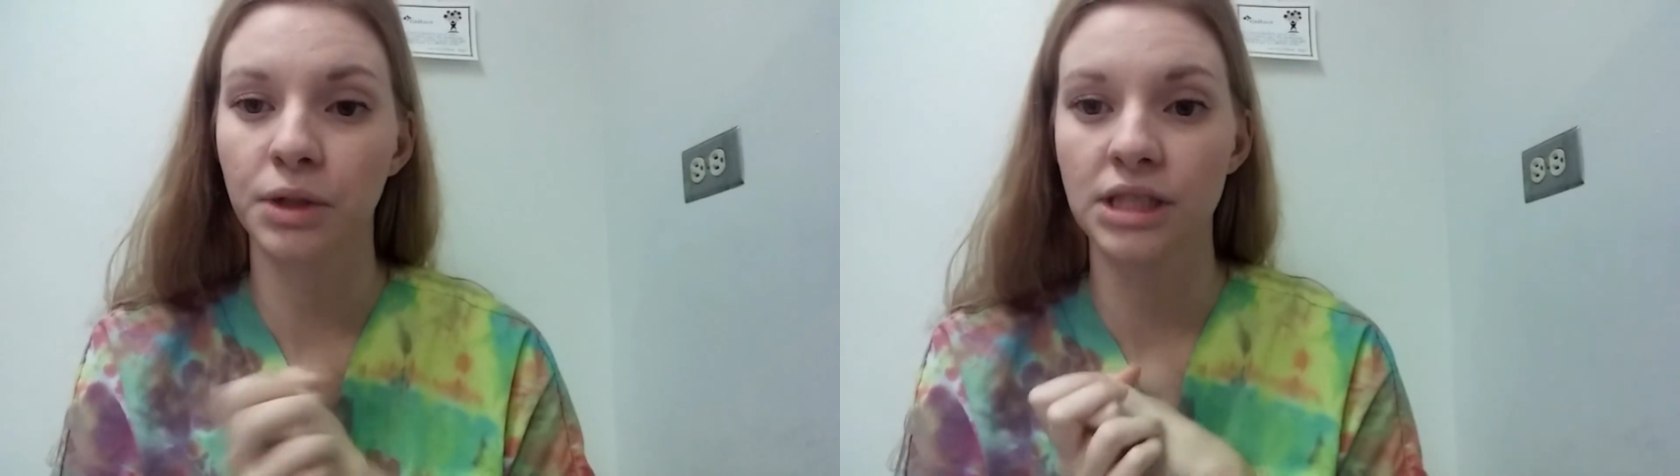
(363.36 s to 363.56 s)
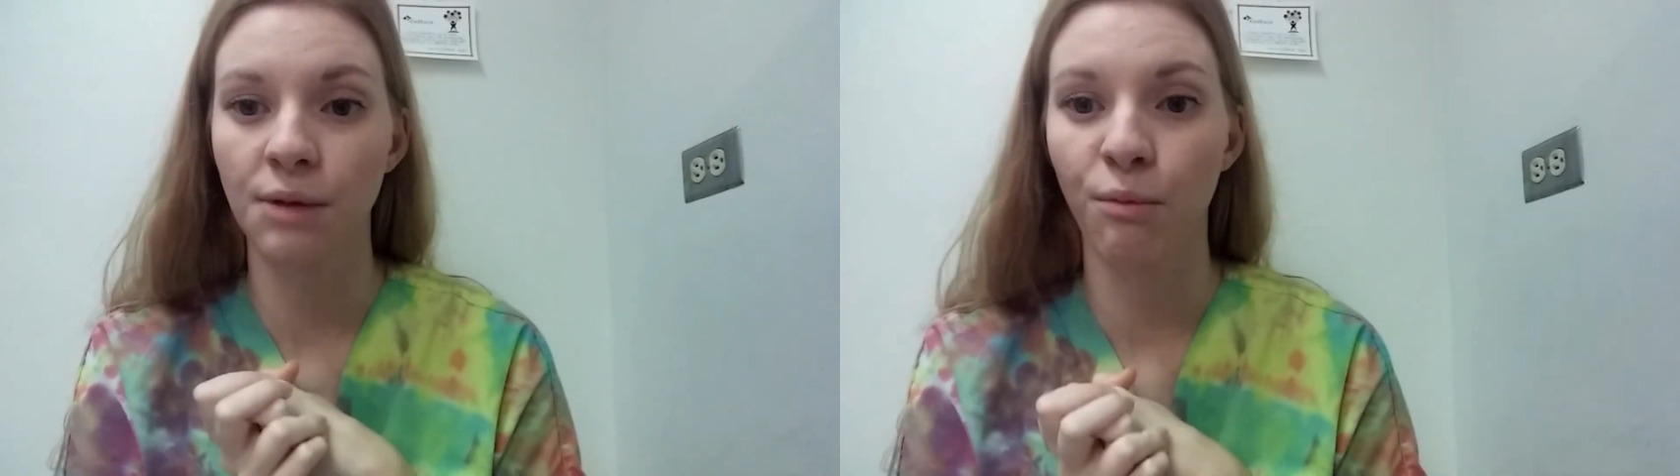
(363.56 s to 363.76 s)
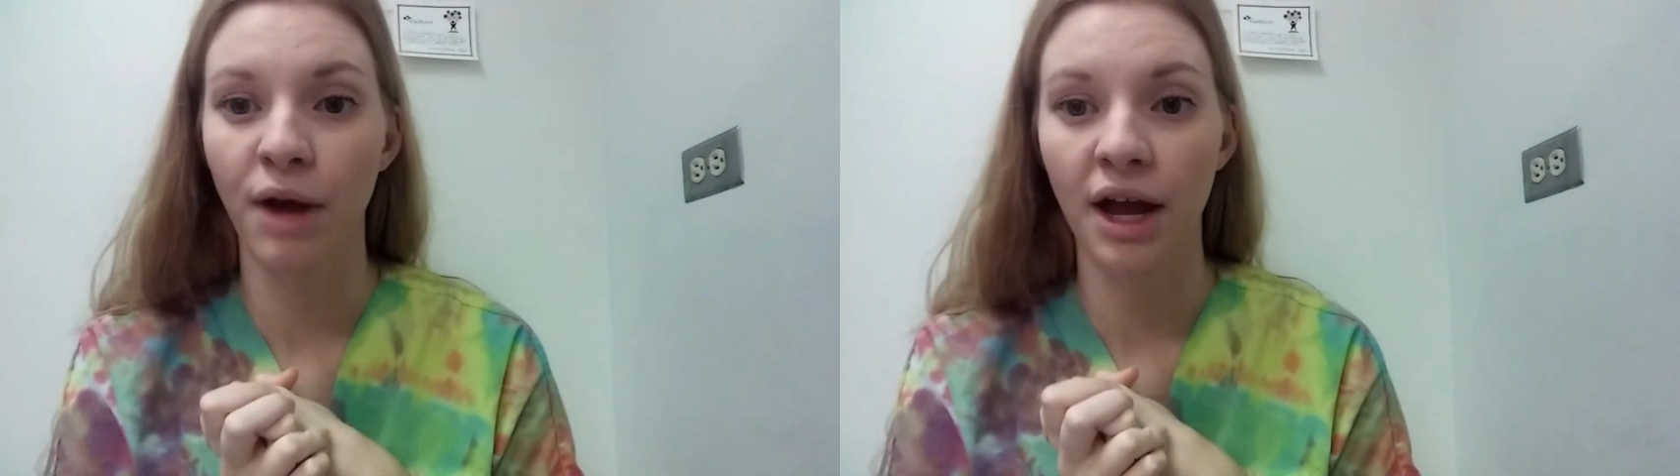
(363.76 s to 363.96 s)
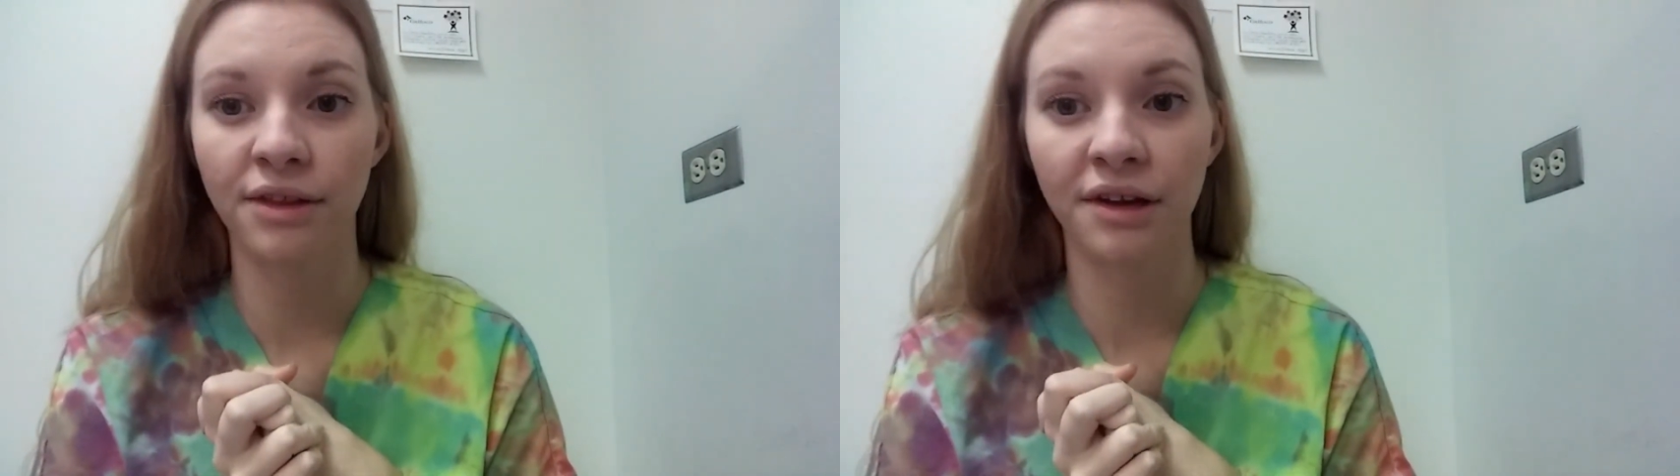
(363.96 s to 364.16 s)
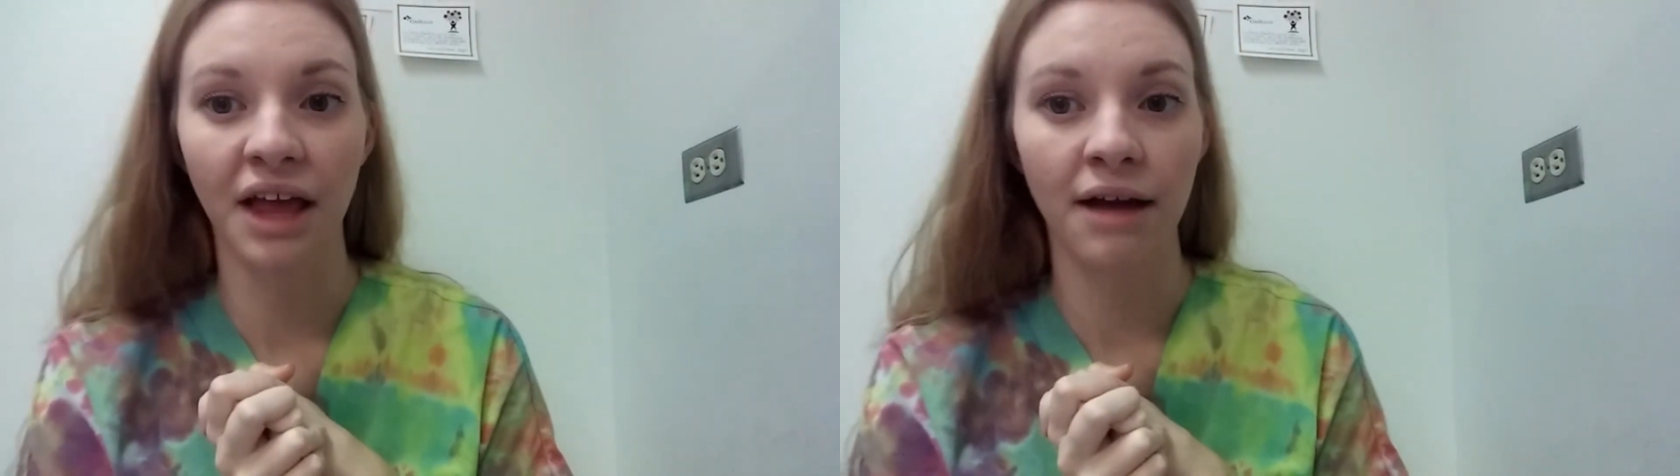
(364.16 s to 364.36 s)
or some of my
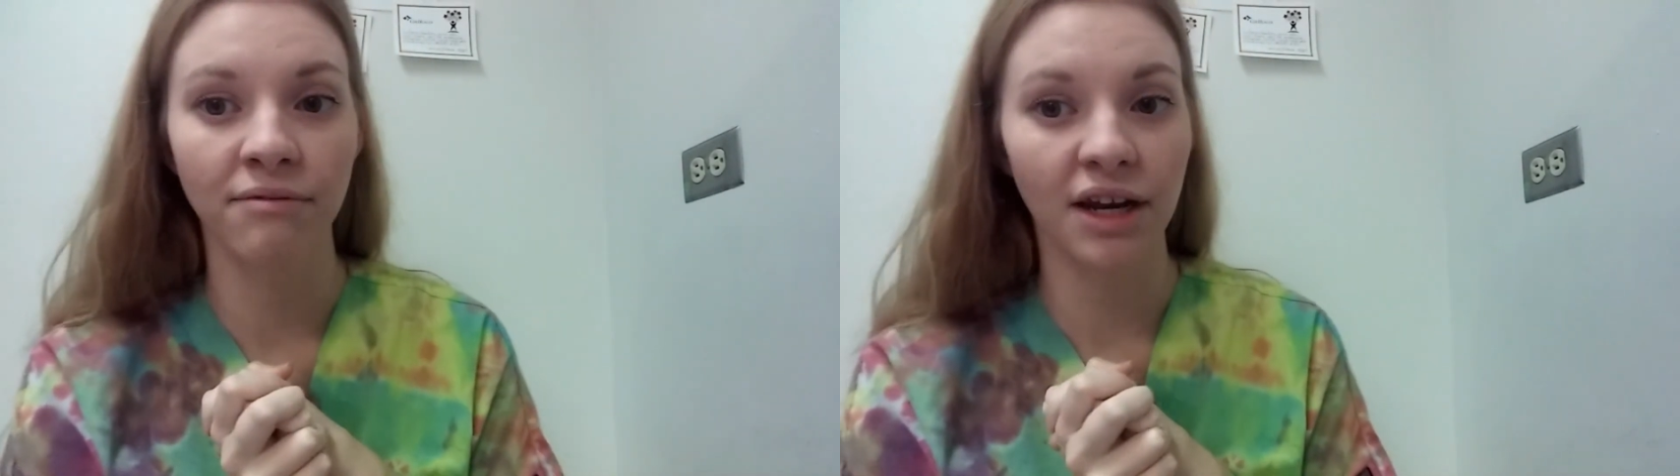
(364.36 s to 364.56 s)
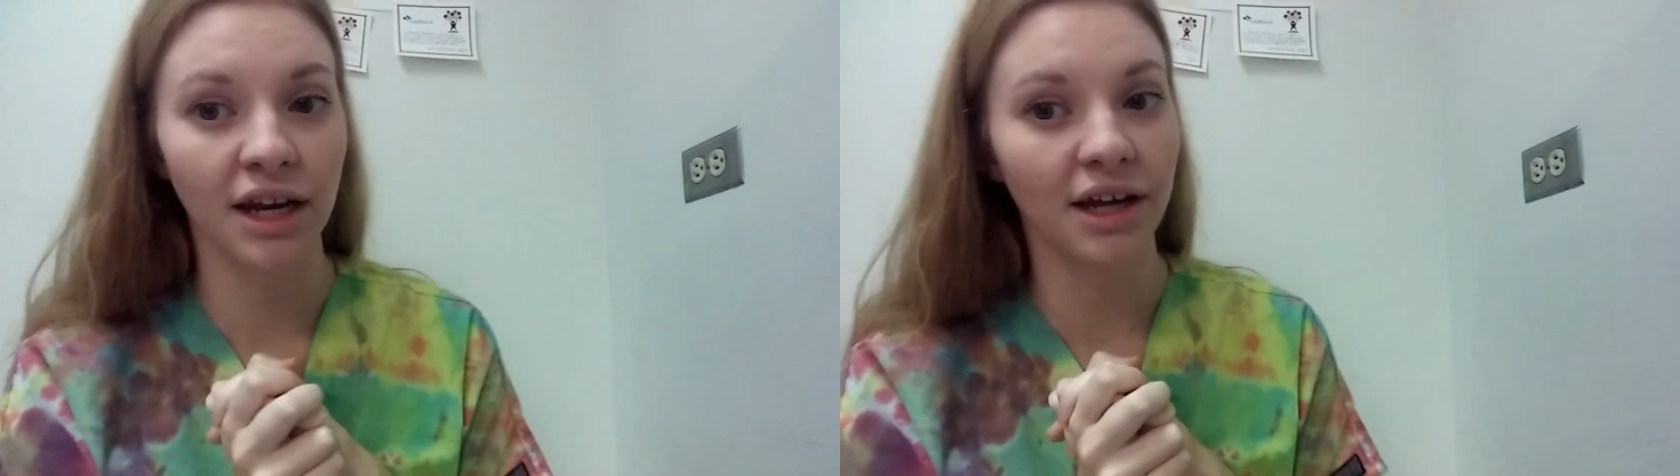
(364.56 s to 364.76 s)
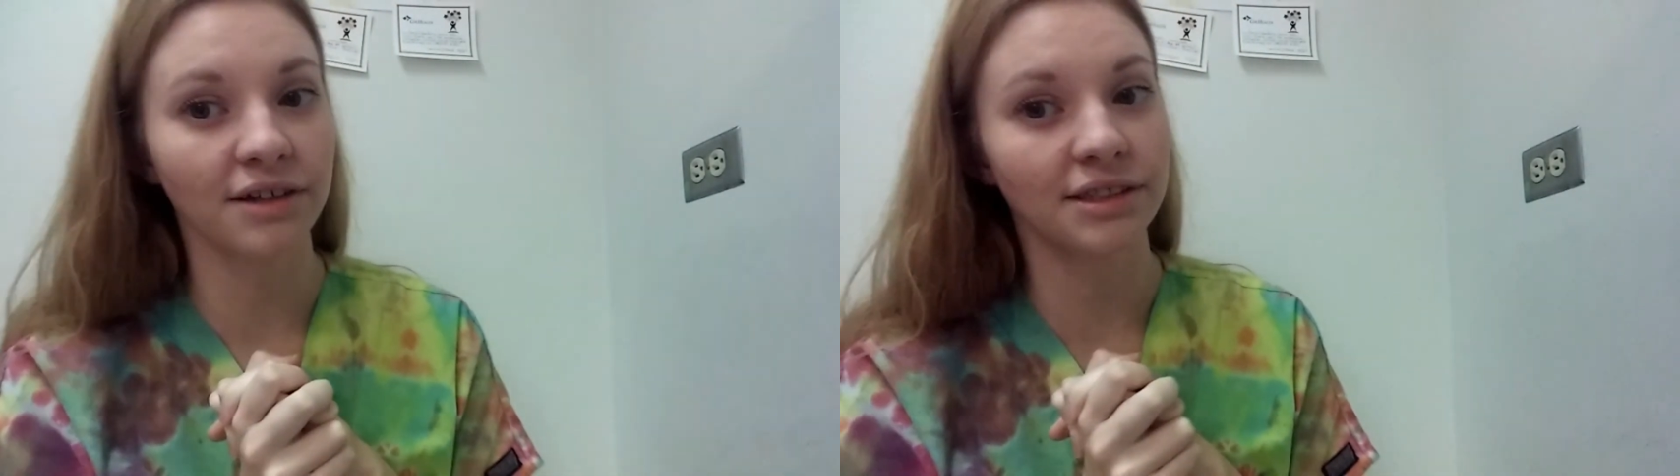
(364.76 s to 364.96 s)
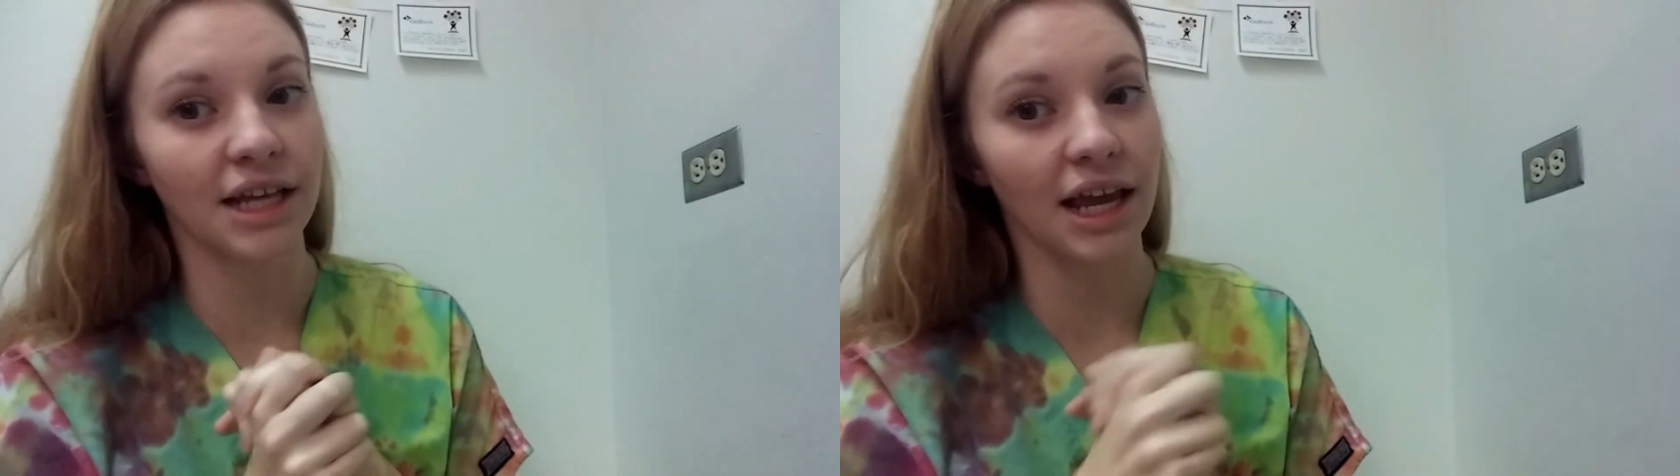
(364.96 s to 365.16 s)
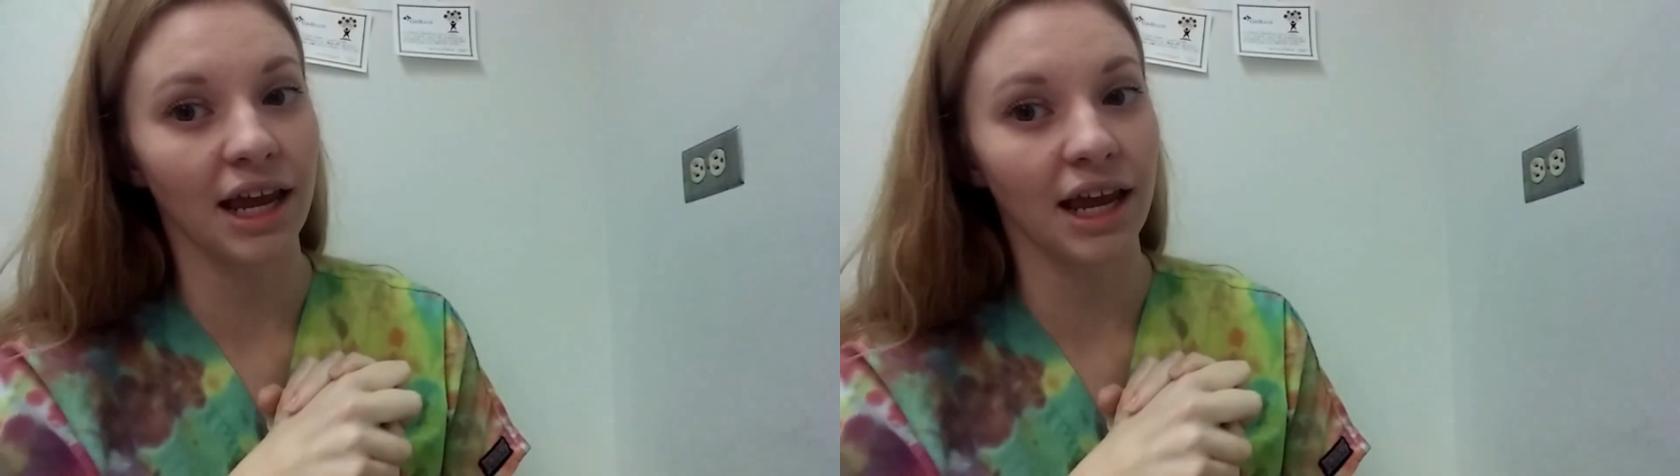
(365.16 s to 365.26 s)
other lab videos,